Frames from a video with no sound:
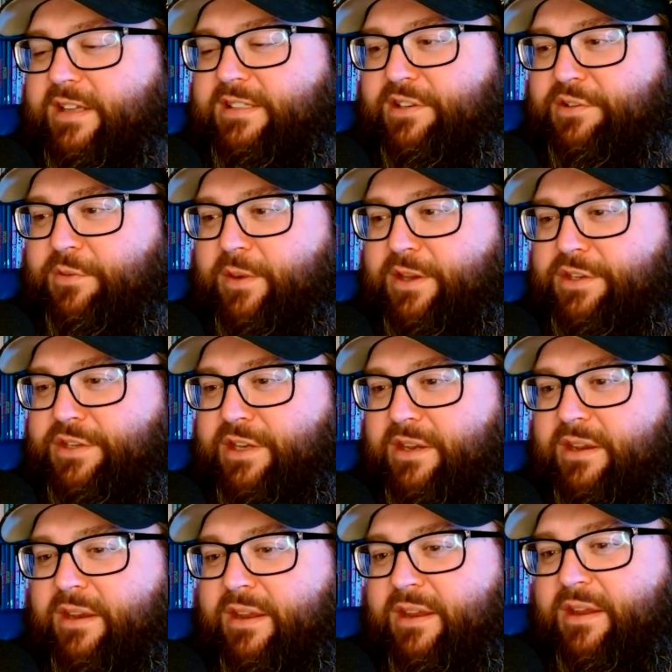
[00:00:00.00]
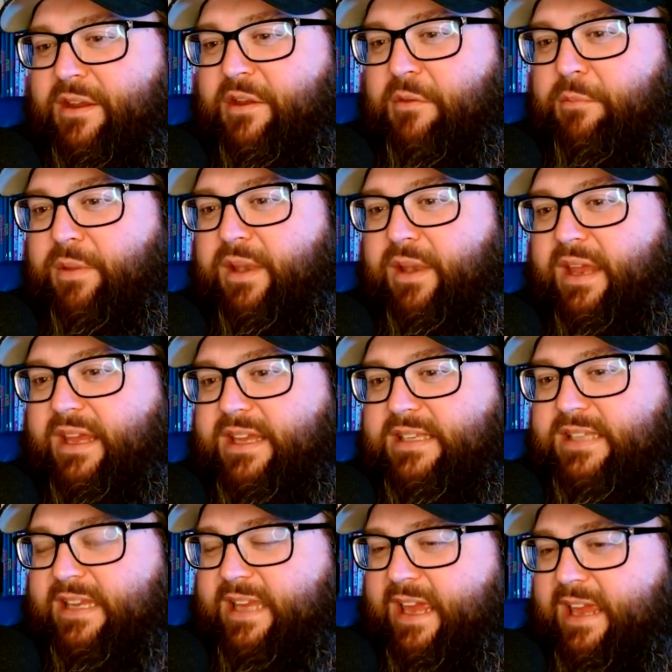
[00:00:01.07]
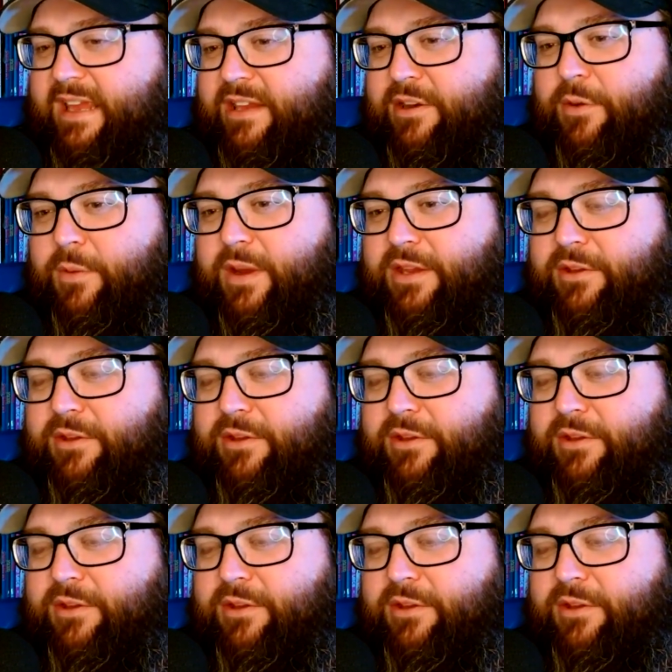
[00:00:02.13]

situation, but like he's like, hey, you know what?